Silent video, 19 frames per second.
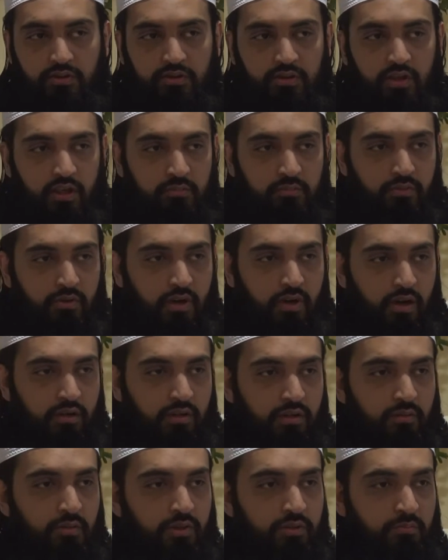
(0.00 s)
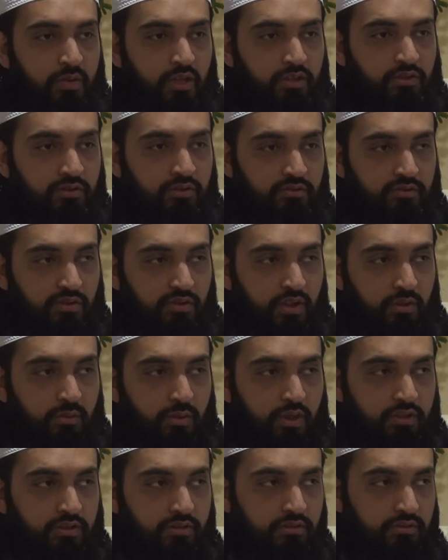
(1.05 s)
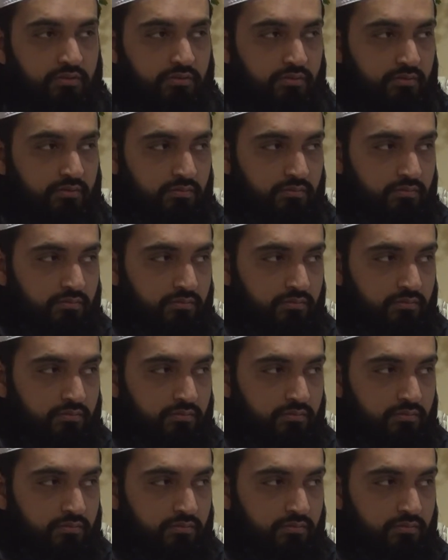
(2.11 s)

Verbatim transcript: or Sahih Bukhari which mentions three questions.